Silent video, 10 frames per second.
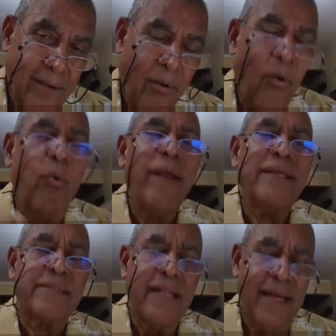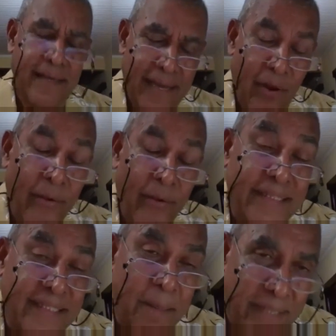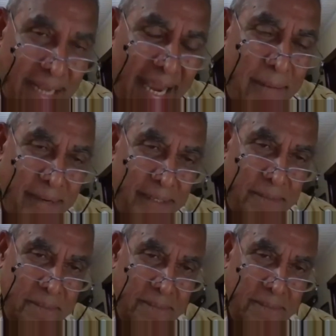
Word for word: always la, allocate some time ah,